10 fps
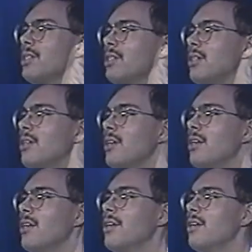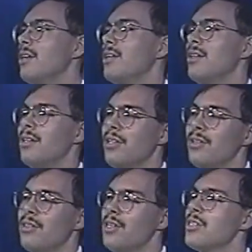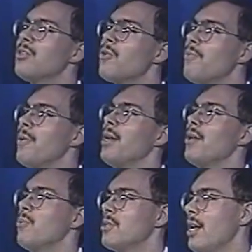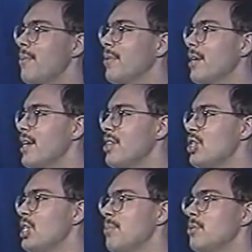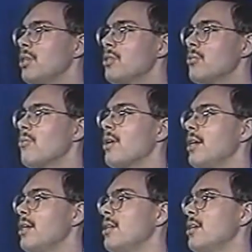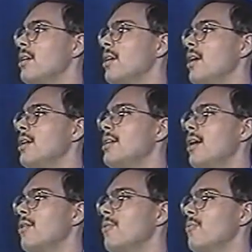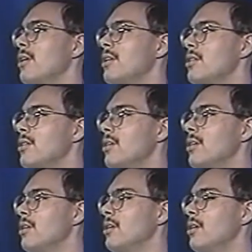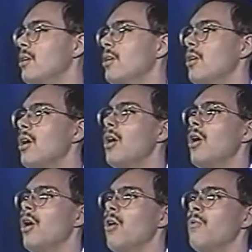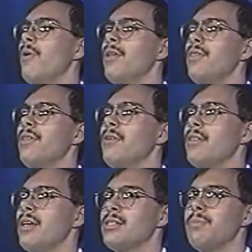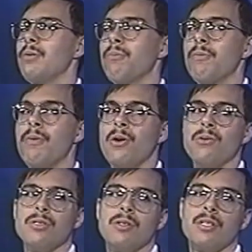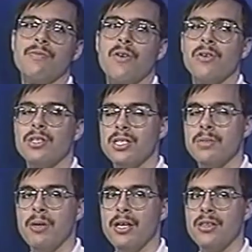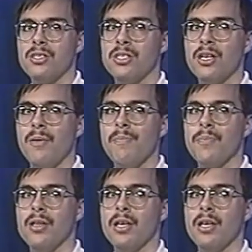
reason, this torpedo was able to hit the ship just right, and down it went. One theory that's been proposed as far as the speed of the ship